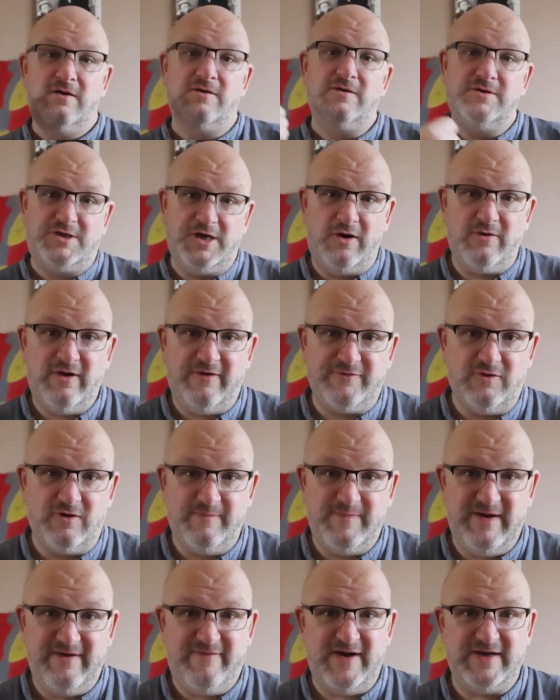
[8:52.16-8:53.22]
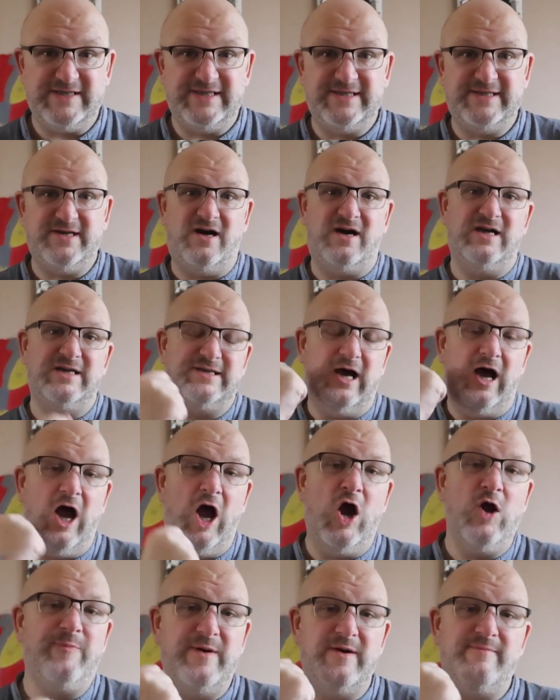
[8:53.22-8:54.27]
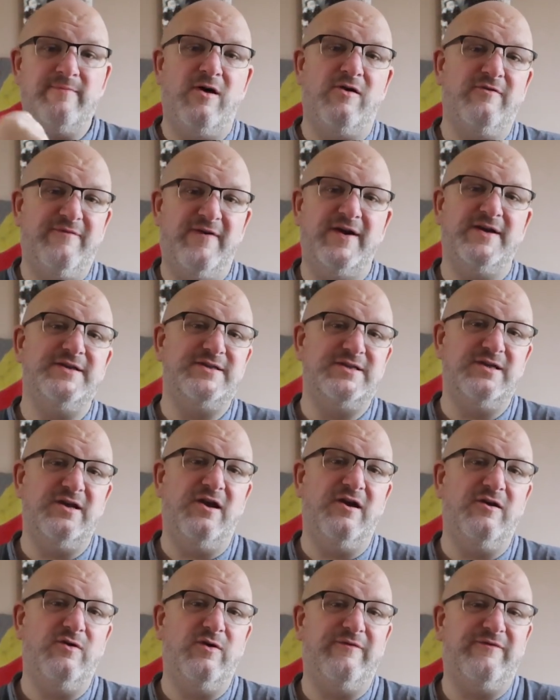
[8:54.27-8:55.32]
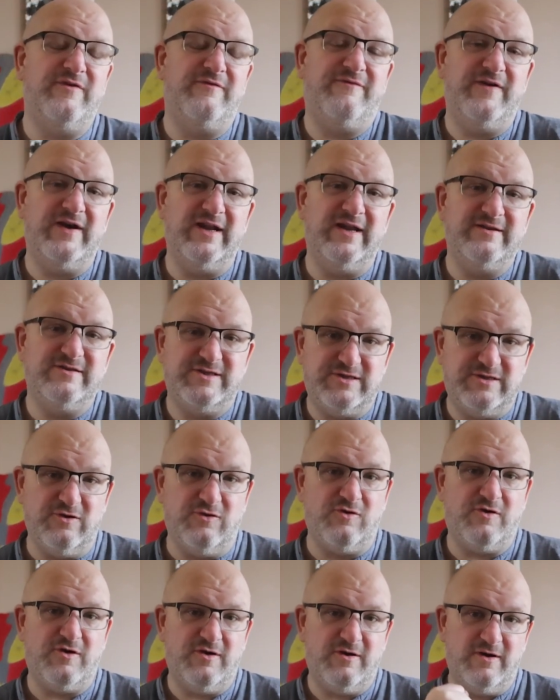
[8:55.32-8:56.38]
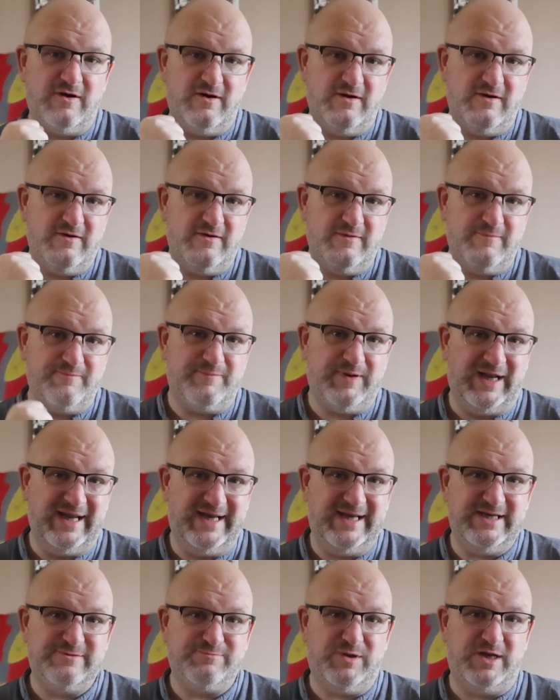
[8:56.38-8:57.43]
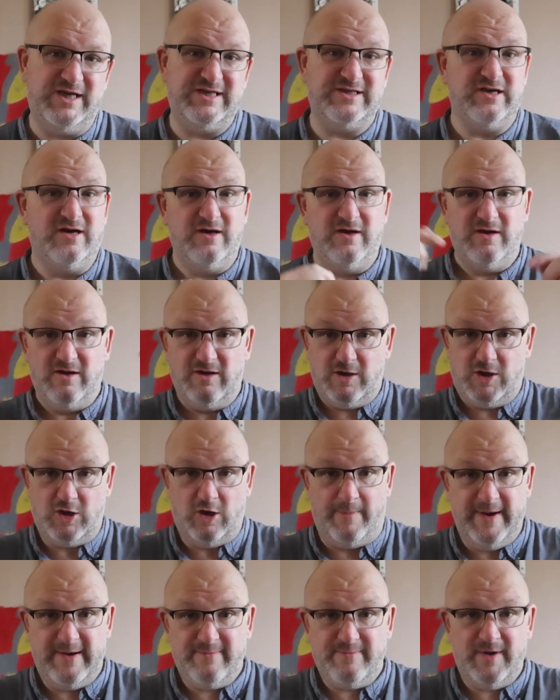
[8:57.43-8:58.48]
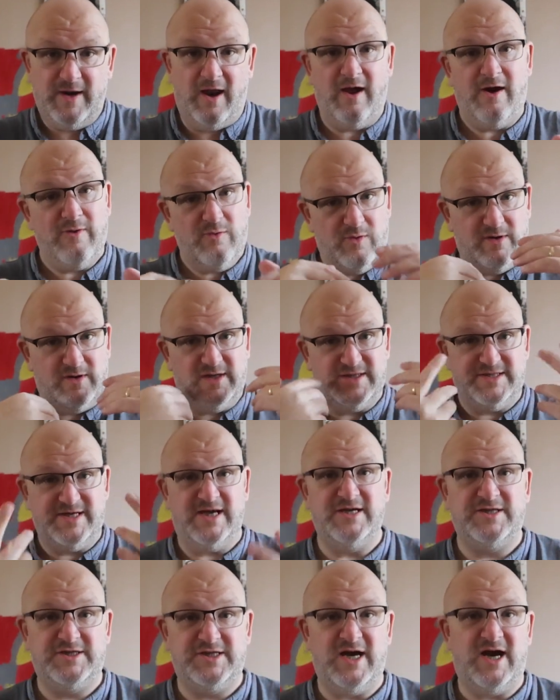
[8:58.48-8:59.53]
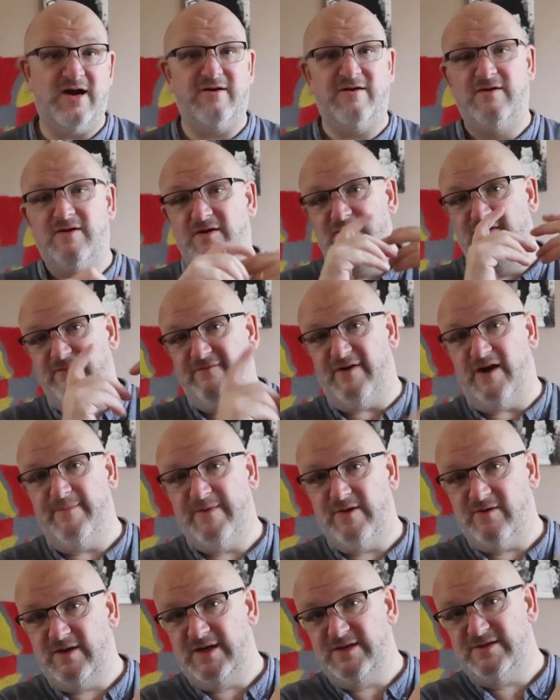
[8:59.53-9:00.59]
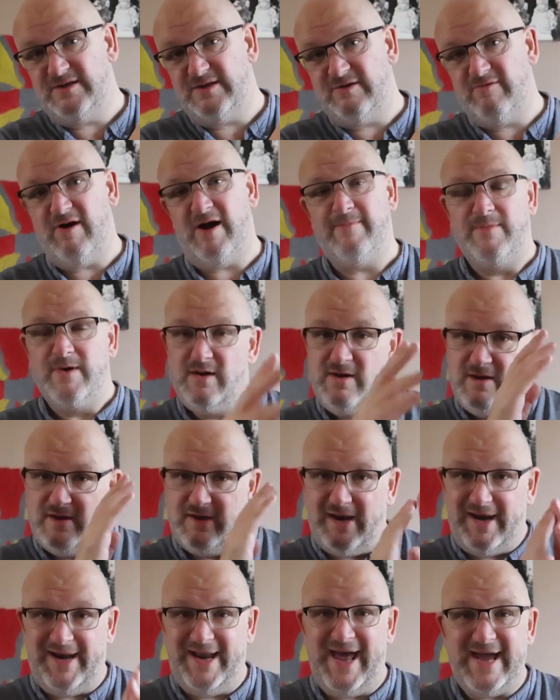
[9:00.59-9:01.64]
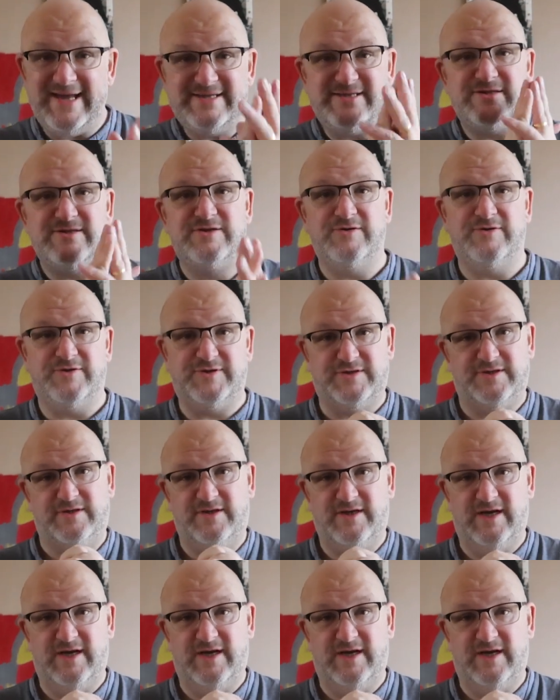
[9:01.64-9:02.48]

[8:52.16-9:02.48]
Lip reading: showing I've done a bit of exercise. I hope it motivates you. If you're feeling stuck, please comment below, let's get a chat, find me on Instagram. Let's just